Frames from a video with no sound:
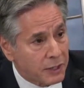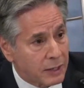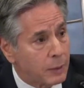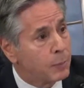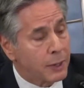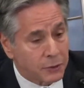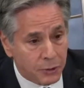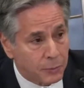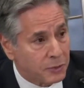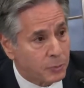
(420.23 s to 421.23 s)
thinking. But in
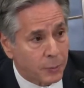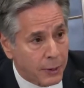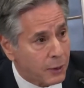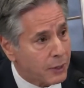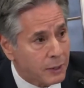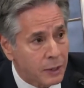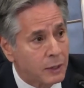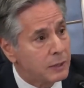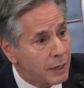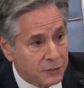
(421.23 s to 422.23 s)
terms of preparing,
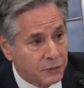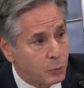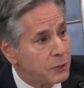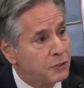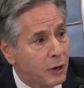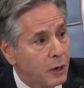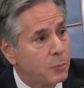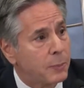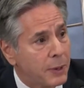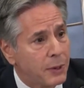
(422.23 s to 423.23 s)
yes, we
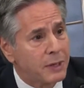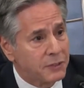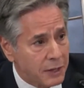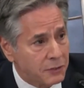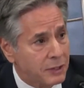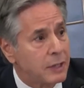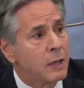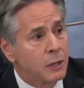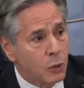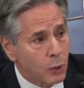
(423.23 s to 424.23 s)
started preparing
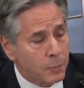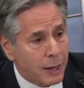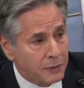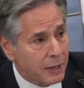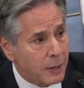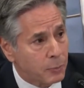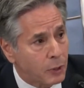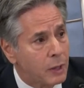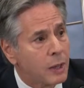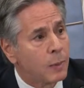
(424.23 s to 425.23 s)
intensely going back to
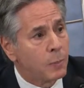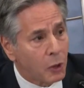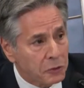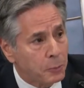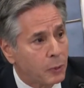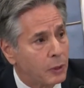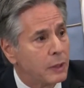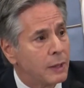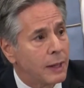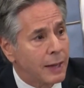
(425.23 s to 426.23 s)
April. Multiple
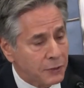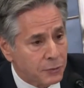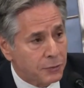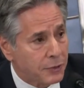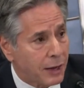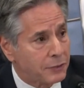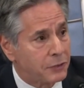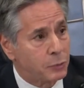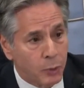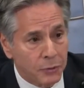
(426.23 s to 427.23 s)

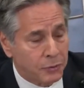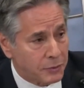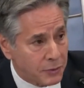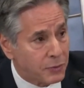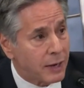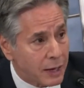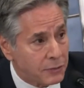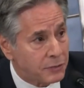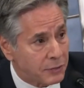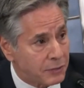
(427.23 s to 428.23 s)
exercises with different
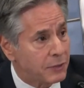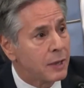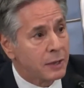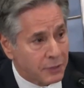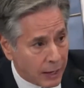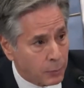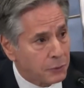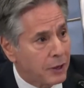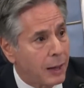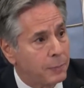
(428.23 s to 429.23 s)
agencies,
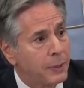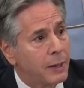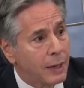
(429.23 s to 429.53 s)
tabletop